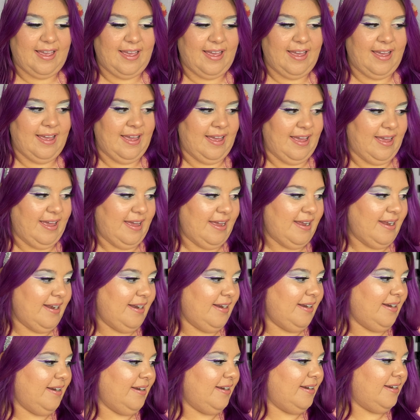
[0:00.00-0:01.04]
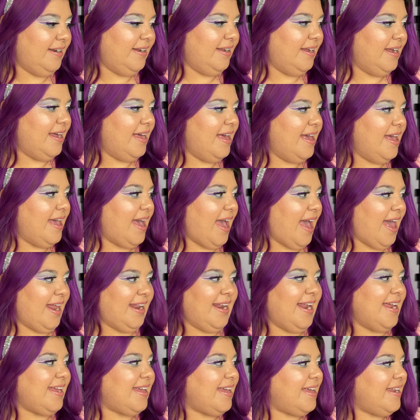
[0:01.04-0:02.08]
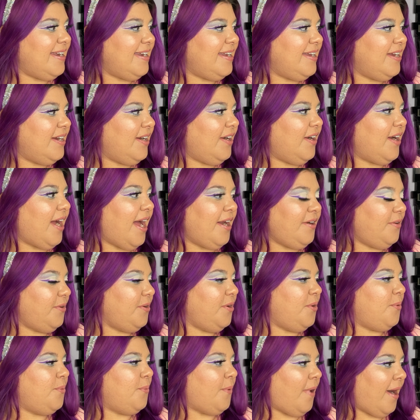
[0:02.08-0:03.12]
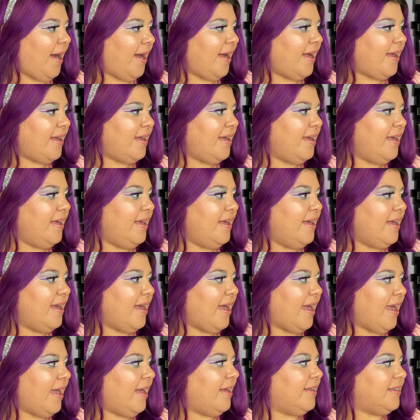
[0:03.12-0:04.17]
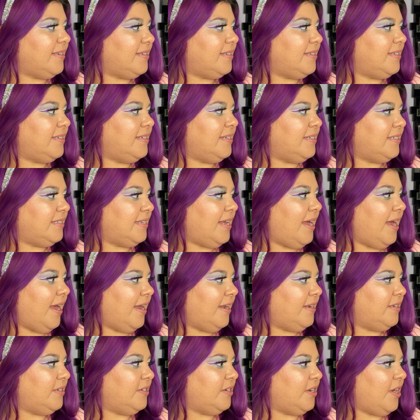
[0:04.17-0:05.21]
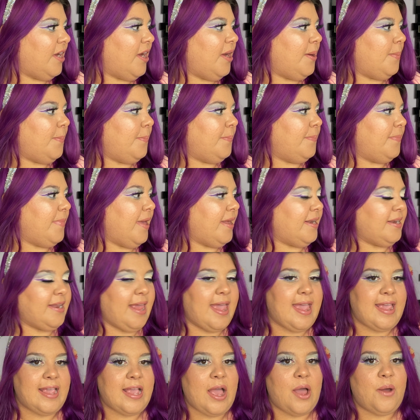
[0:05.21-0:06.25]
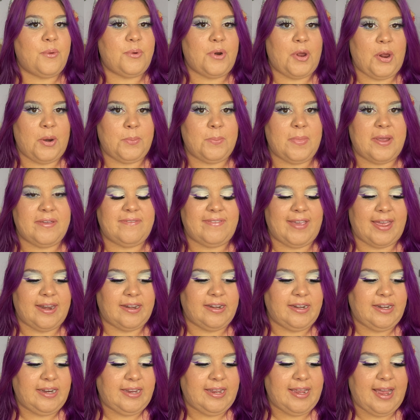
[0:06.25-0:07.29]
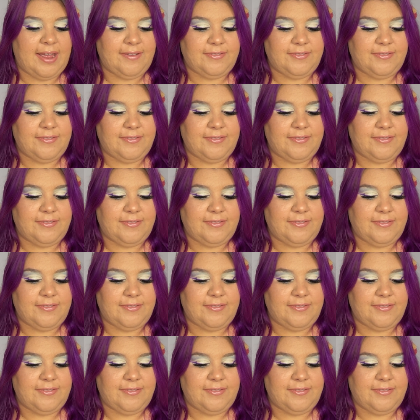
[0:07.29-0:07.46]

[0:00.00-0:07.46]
Ugh. And like in here, I don't know why ants decide to come and hang out on my vanity. I've